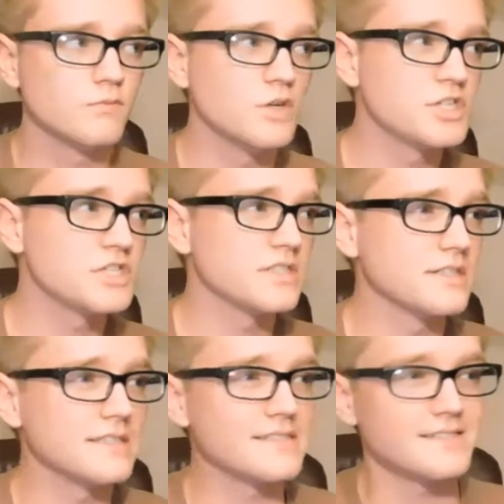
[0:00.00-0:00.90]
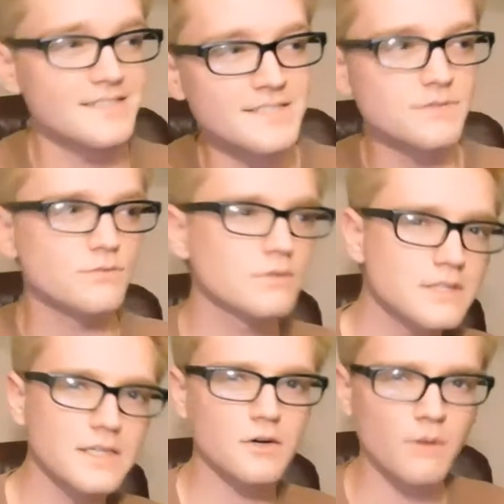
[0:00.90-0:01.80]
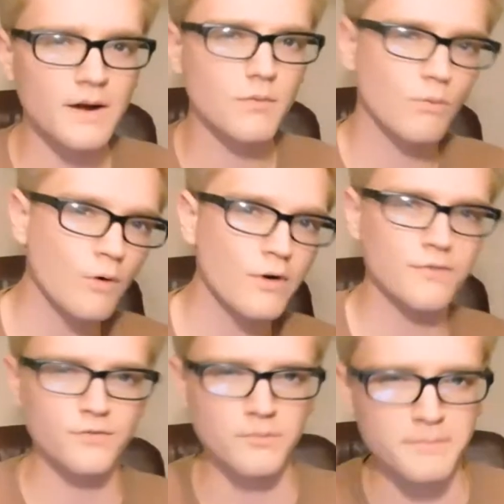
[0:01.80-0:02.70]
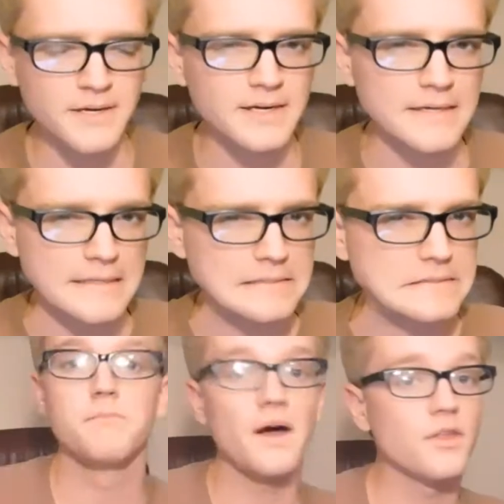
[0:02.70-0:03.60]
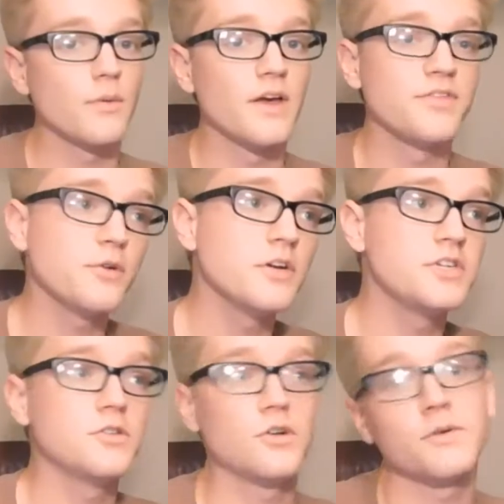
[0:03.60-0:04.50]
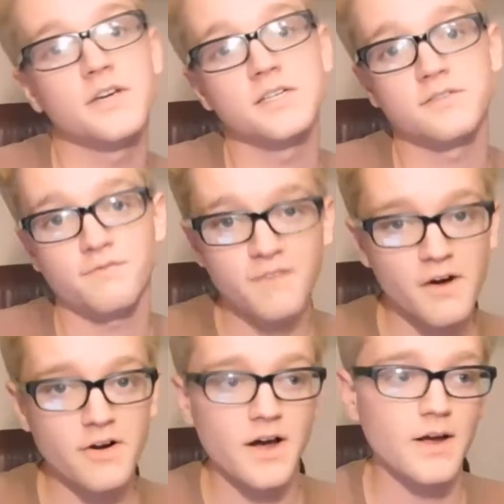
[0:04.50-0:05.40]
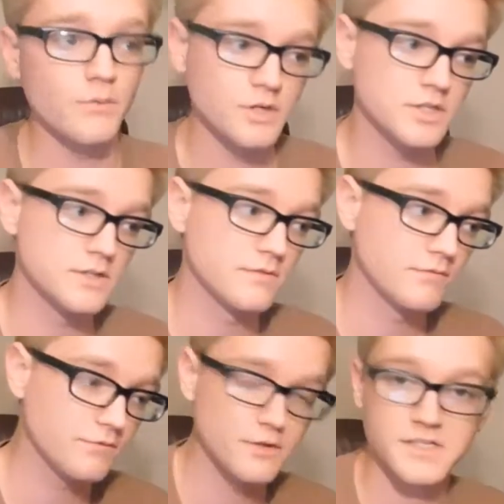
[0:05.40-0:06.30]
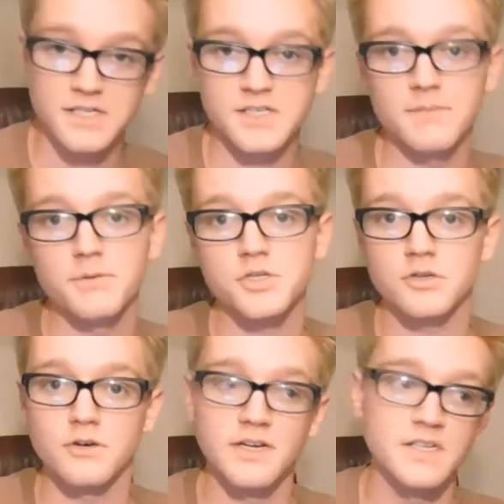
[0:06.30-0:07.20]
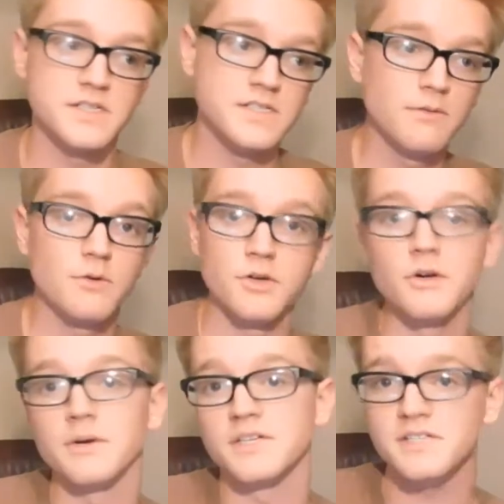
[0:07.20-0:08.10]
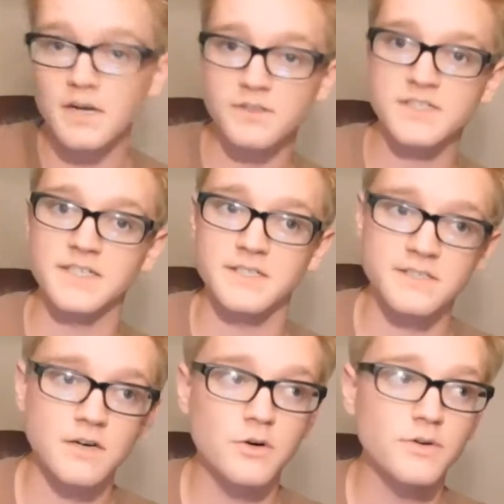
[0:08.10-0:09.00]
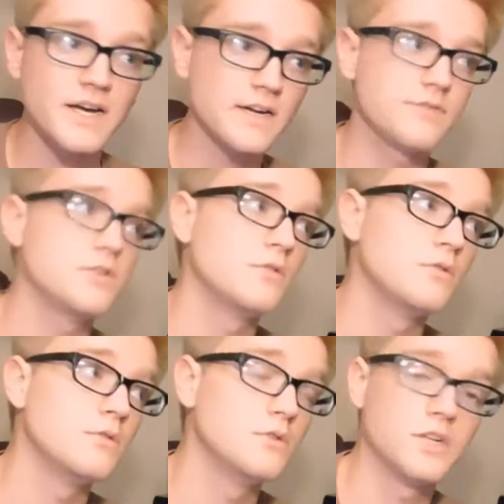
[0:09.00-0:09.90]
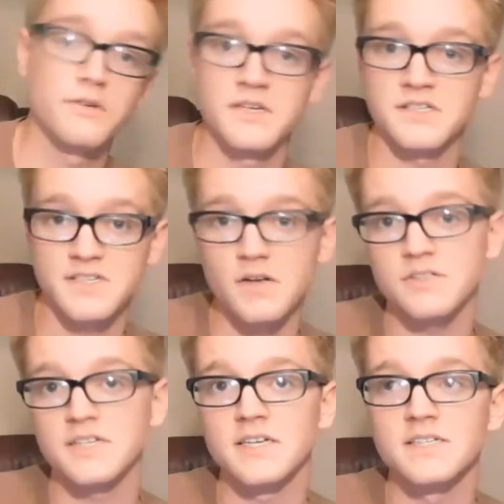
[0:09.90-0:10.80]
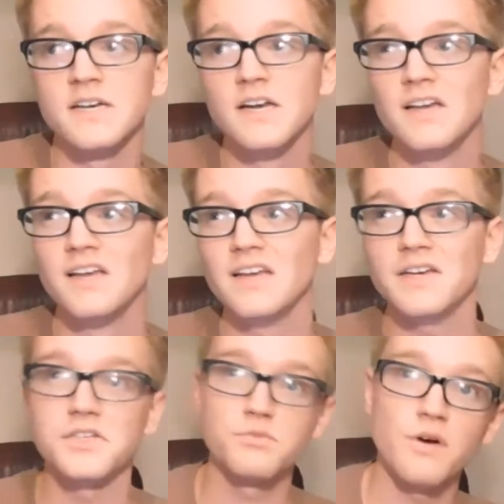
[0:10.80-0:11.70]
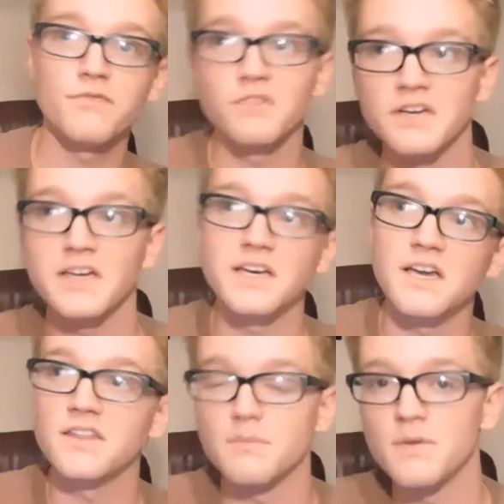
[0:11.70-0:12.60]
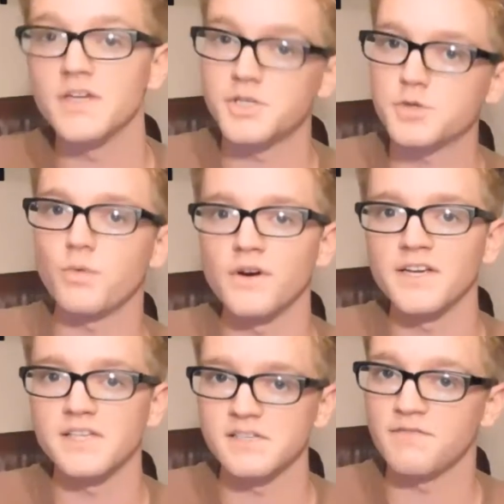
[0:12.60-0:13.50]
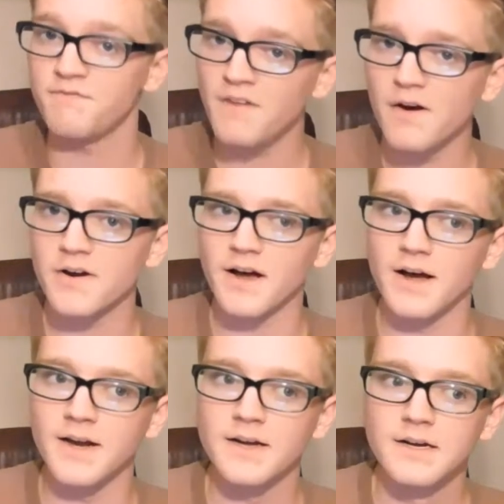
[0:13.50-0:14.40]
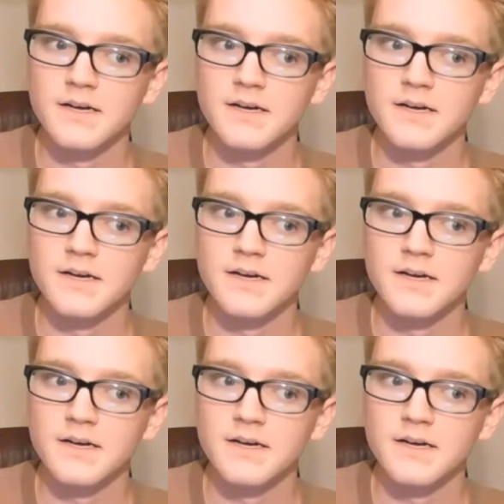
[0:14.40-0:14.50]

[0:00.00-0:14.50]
which doesn't really quite work for me. By the way, 32 degrees Fahrenheit, which is freezing temperature, is 0 degrees Celsius. So -2 degrees Celsius is roughly in the mid-20s in Fahrenheit.